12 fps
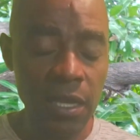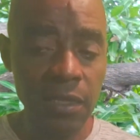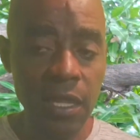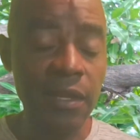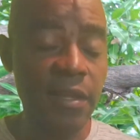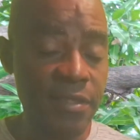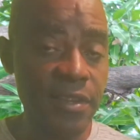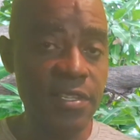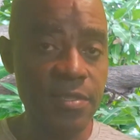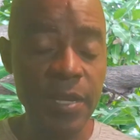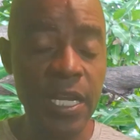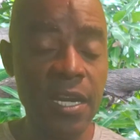lot of
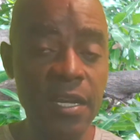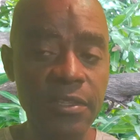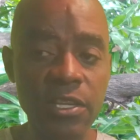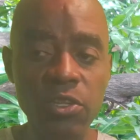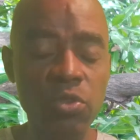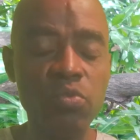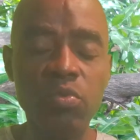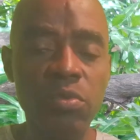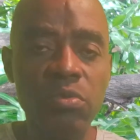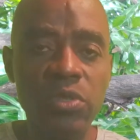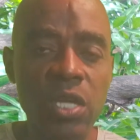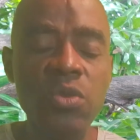things because they,
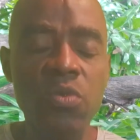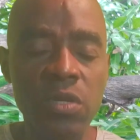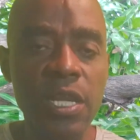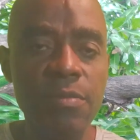you know